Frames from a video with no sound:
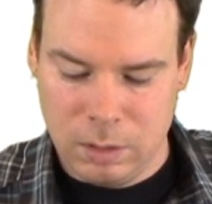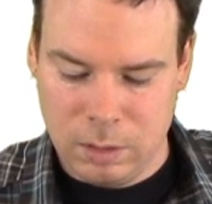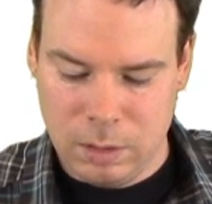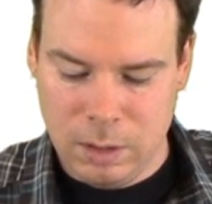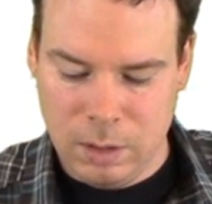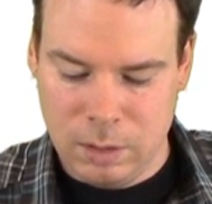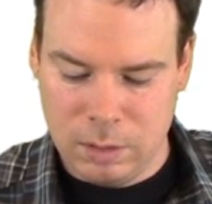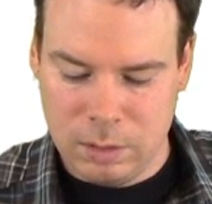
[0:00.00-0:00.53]

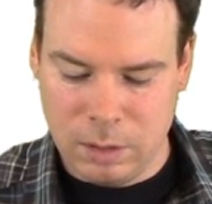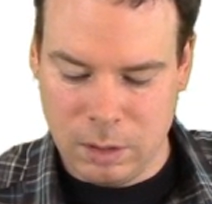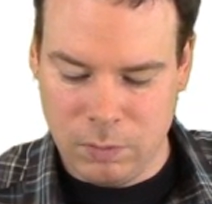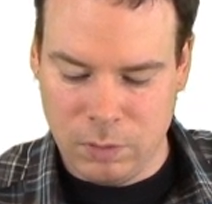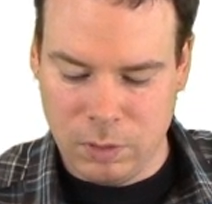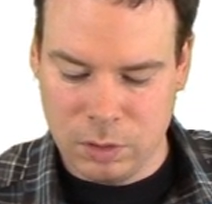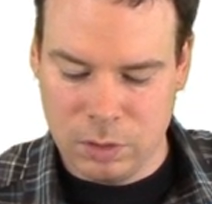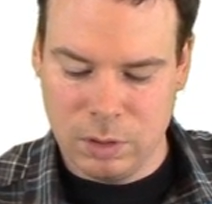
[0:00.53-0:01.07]
the inside
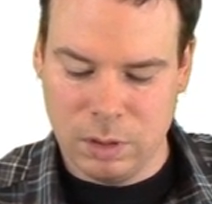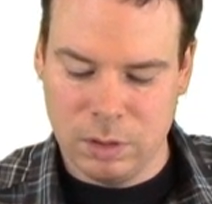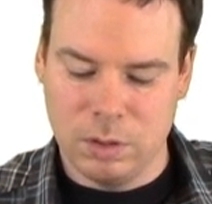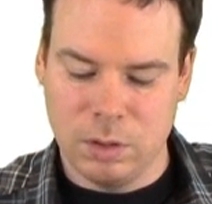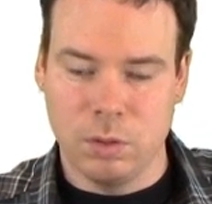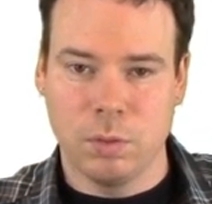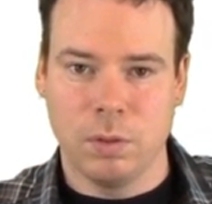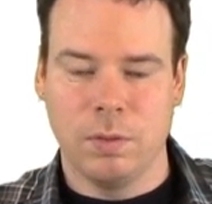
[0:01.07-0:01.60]
function, that's
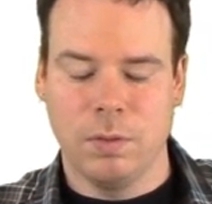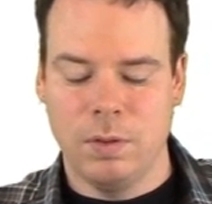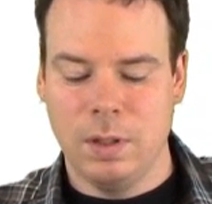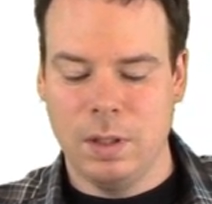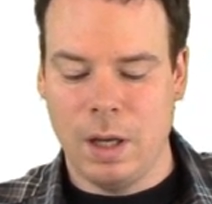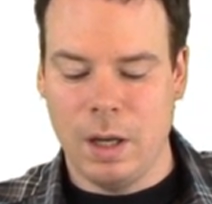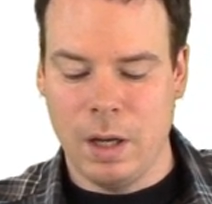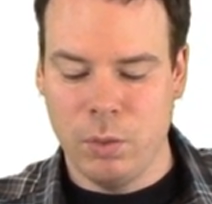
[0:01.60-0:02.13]
the derivative of
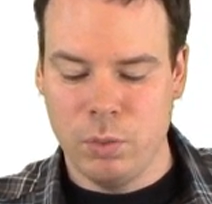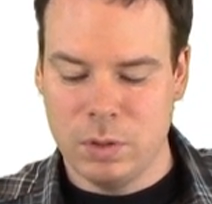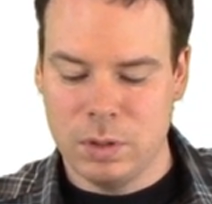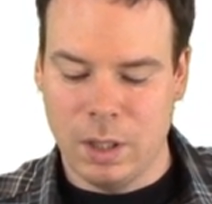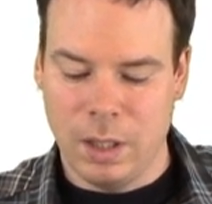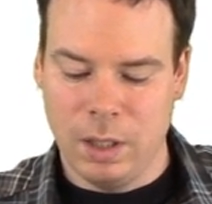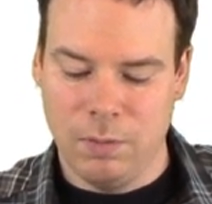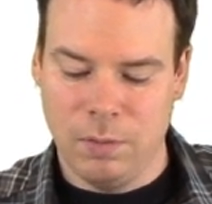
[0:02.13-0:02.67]
the
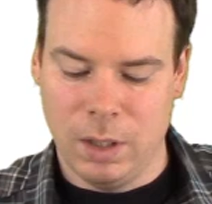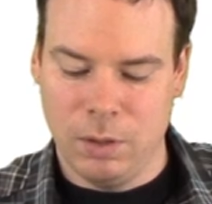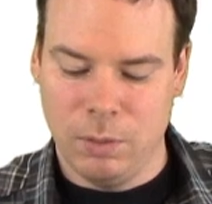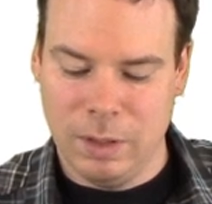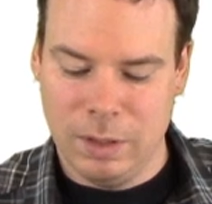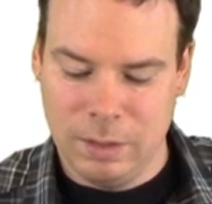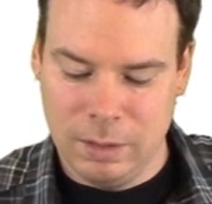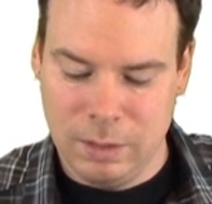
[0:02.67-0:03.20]
outside
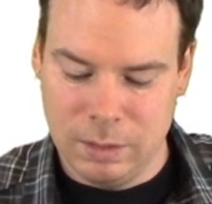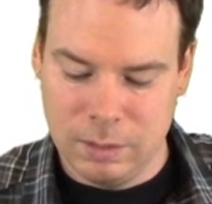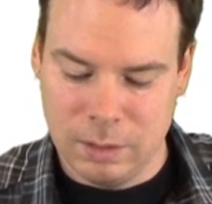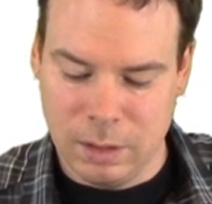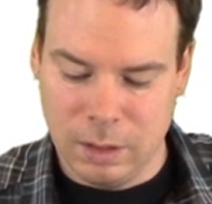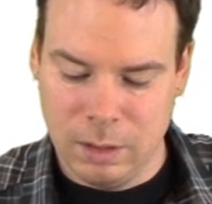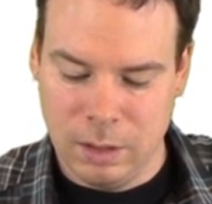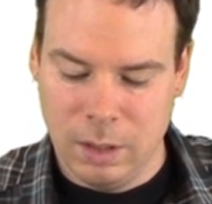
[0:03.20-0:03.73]
evaluated at the
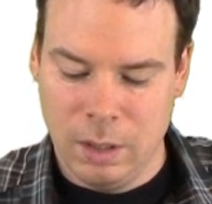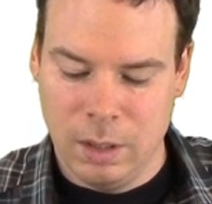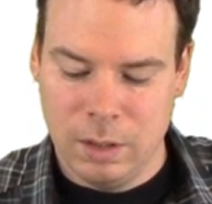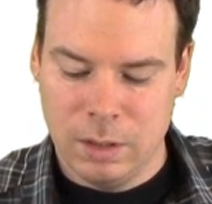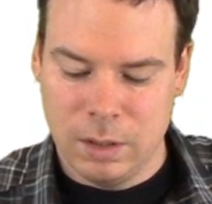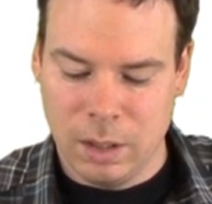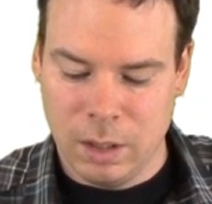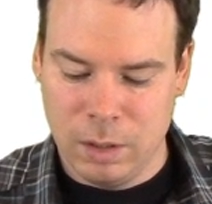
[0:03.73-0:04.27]
inside,
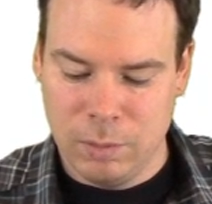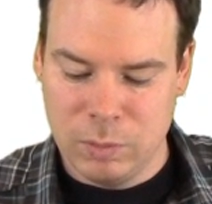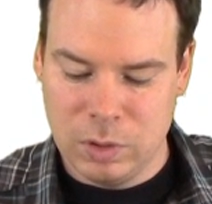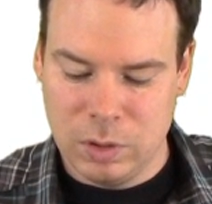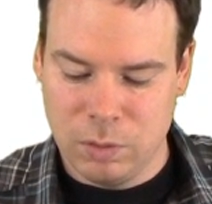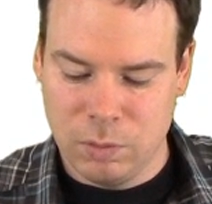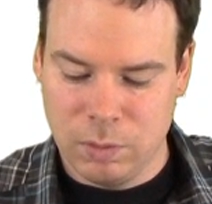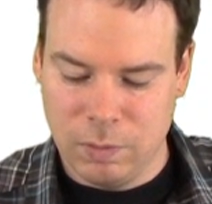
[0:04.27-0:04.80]
times
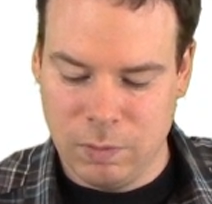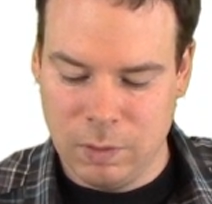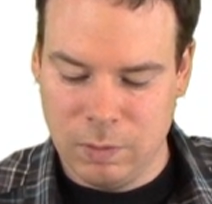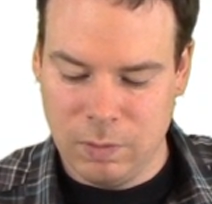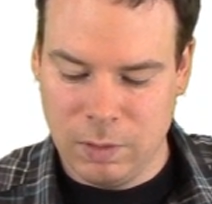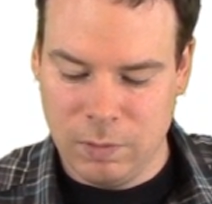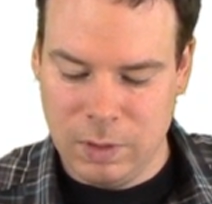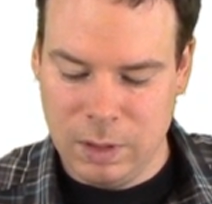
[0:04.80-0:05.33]
the
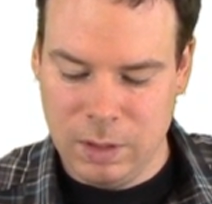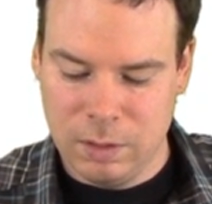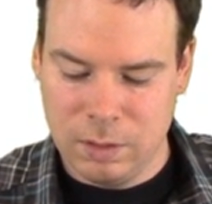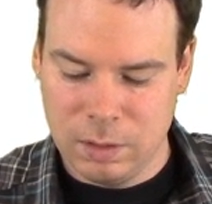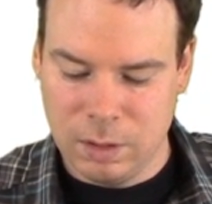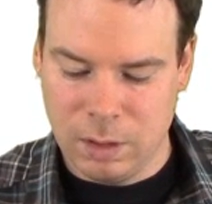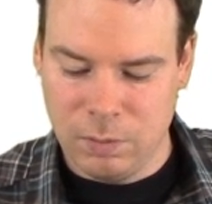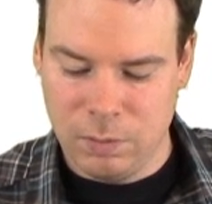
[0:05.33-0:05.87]
derivative of the
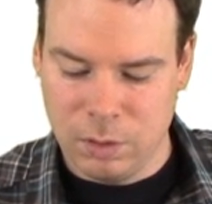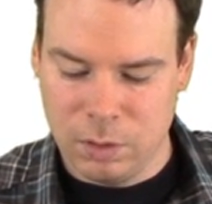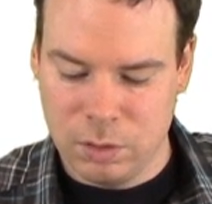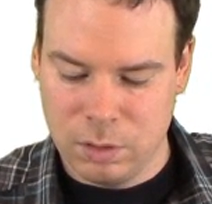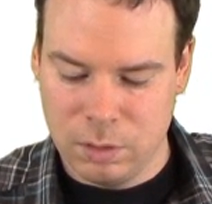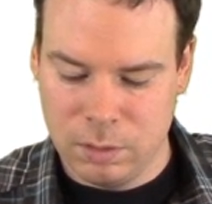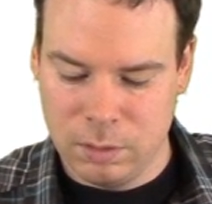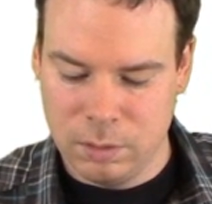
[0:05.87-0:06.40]
inside
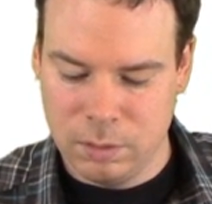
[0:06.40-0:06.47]
function.